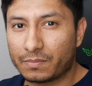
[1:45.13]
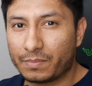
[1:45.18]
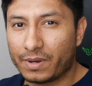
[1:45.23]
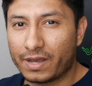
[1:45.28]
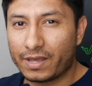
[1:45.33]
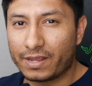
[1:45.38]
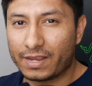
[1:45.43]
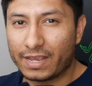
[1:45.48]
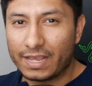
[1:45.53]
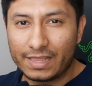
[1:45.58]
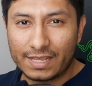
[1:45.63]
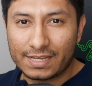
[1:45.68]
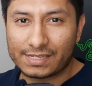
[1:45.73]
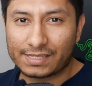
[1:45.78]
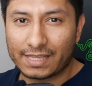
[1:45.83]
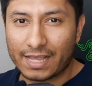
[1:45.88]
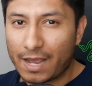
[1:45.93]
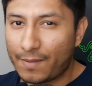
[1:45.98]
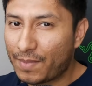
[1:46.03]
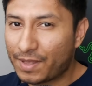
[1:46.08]
But in this
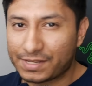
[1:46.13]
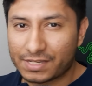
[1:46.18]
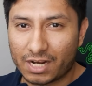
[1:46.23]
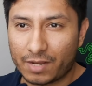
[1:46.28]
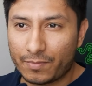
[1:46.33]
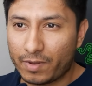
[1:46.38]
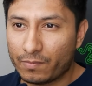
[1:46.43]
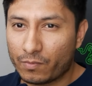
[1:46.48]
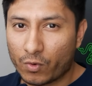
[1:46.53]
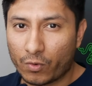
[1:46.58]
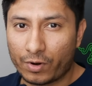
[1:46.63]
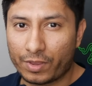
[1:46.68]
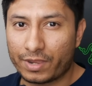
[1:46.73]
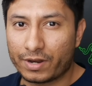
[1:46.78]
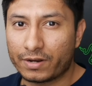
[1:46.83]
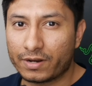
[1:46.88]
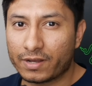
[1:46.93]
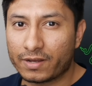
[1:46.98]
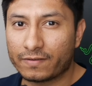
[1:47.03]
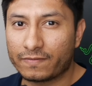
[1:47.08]
lab, that's going to be more than
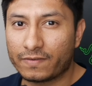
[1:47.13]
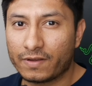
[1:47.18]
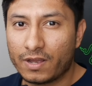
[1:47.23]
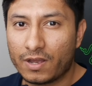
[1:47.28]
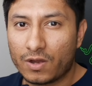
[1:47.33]
enough.